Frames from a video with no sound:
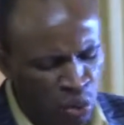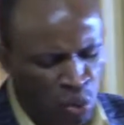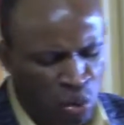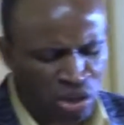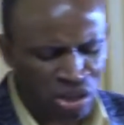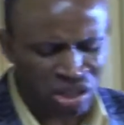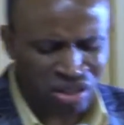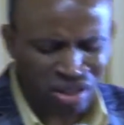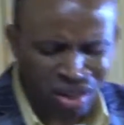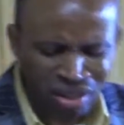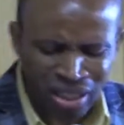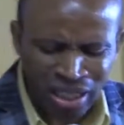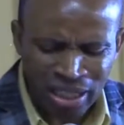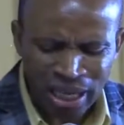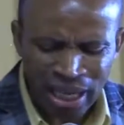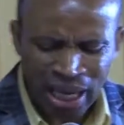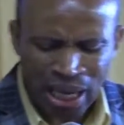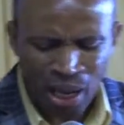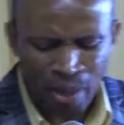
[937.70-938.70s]
and he was
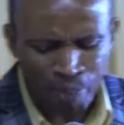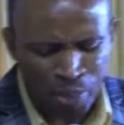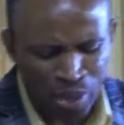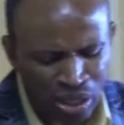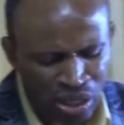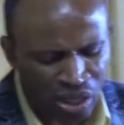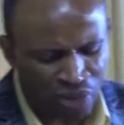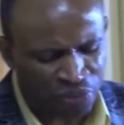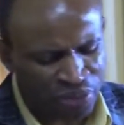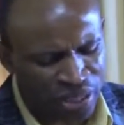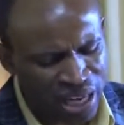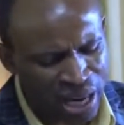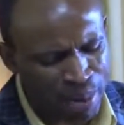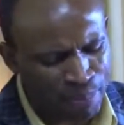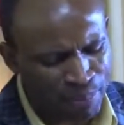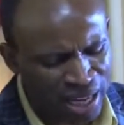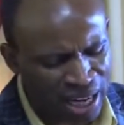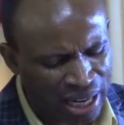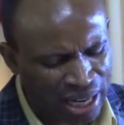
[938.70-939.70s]
not in the company
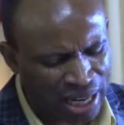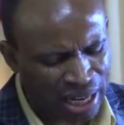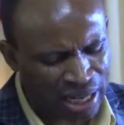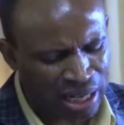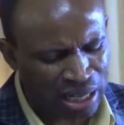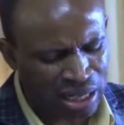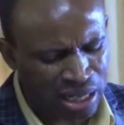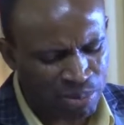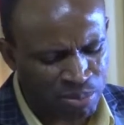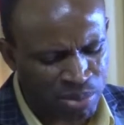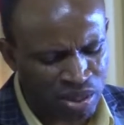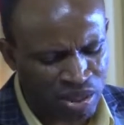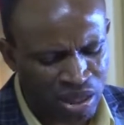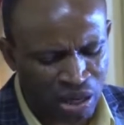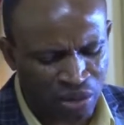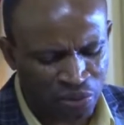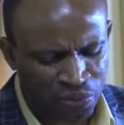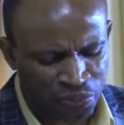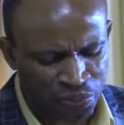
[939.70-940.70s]
of them that gathered
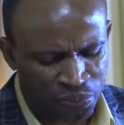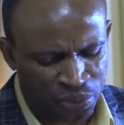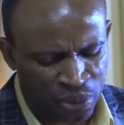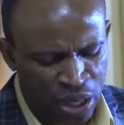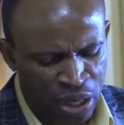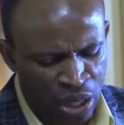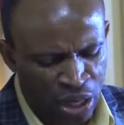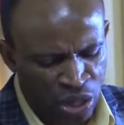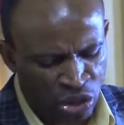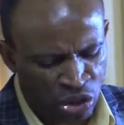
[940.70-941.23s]
themselves